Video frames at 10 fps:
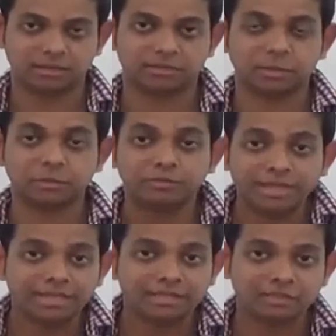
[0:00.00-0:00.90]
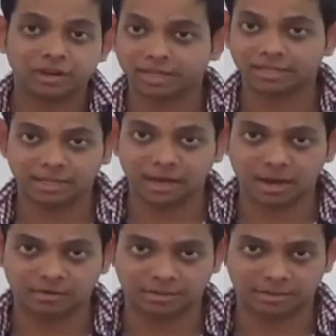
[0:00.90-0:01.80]
So please write it
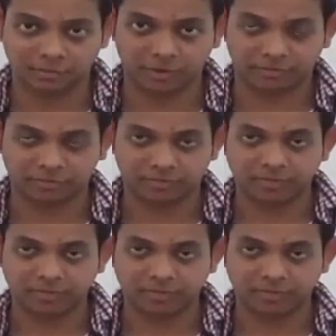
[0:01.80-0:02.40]
down somewhere.